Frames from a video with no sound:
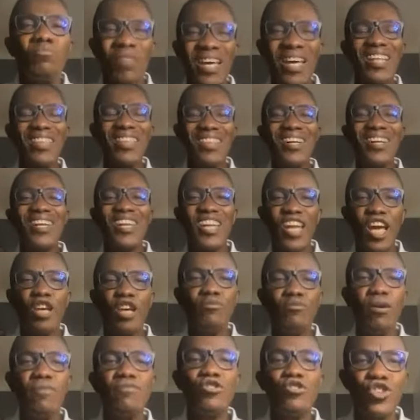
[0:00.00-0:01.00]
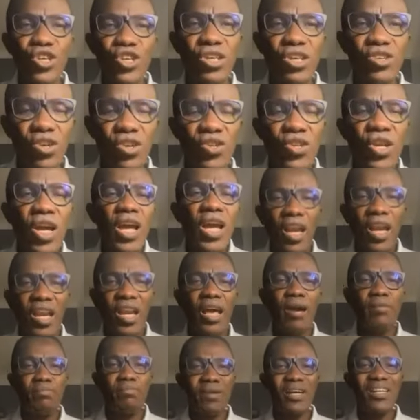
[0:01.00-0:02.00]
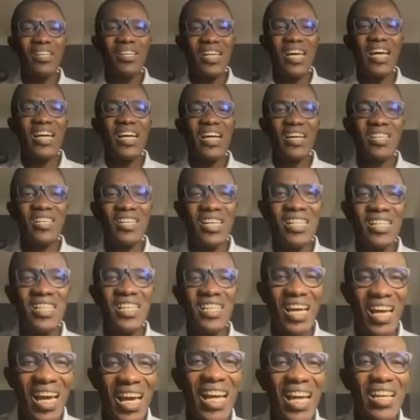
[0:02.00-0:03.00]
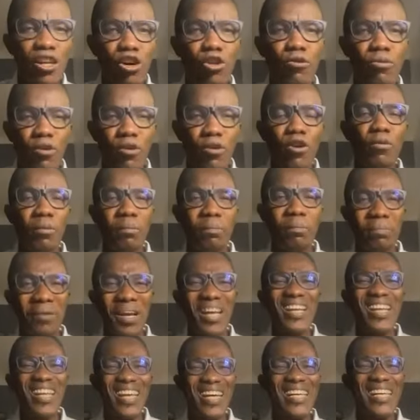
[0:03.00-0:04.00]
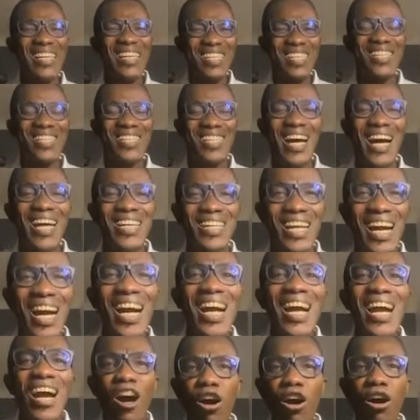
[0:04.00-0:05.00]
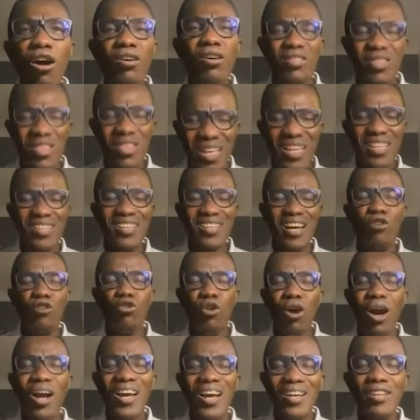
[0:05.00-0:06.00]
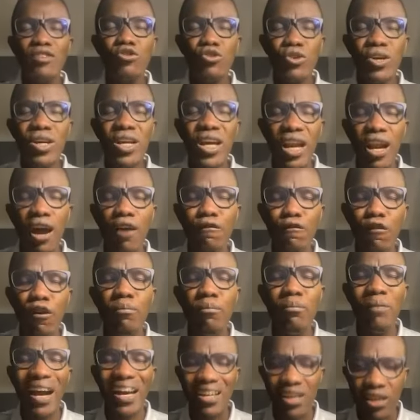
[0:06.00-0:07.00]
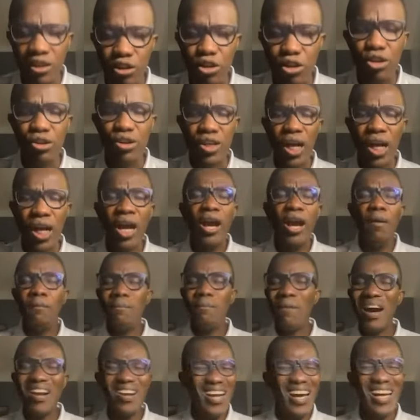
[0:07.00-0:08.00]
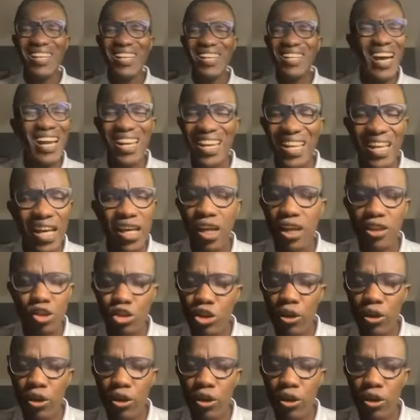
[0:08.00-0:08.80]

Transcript: in the name of Jesus. Lepredicashete kendo the kisatanda. All things are working together for my good Maranda leke